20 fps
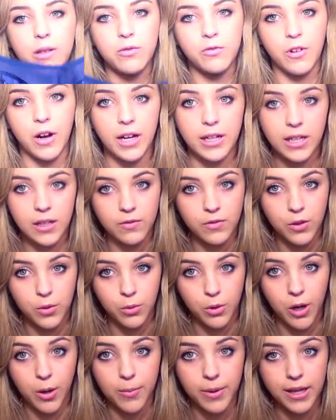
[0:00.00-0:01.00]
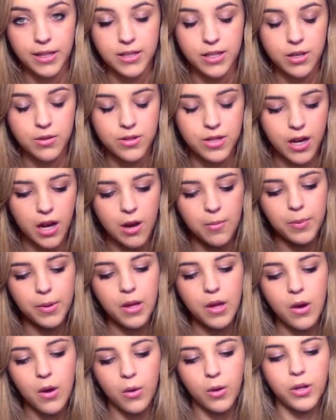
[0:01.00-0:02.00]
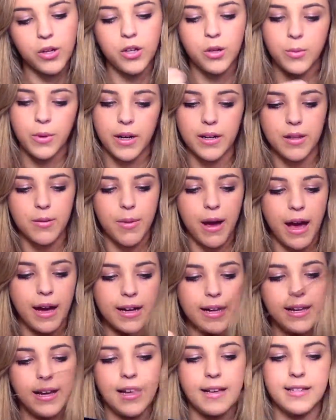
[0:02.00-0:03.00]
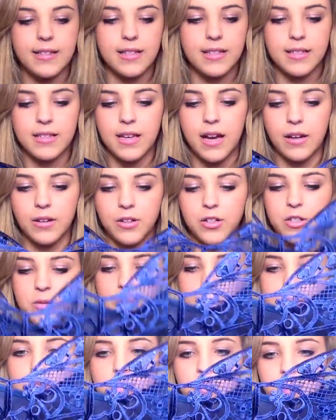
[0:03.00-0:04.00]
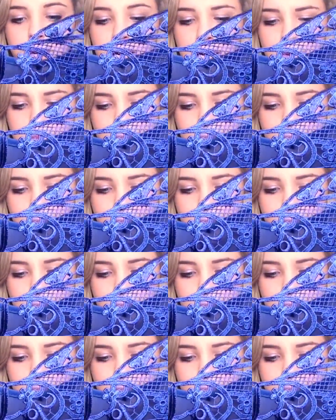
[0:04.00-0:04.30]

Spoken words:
the front if you wore a bandeau top, or you could wear it in the back, I guess, is how you're supposed to wear